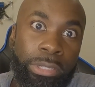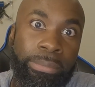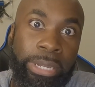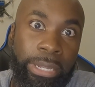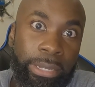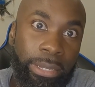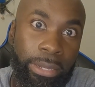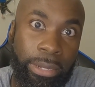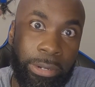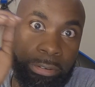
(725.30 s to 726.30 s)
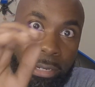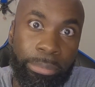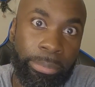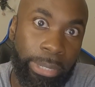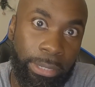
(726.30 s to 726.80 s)
You make
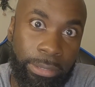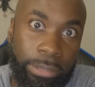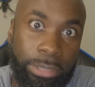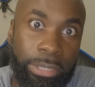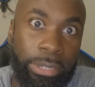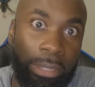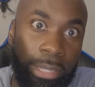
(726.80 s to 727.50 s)
great propellers.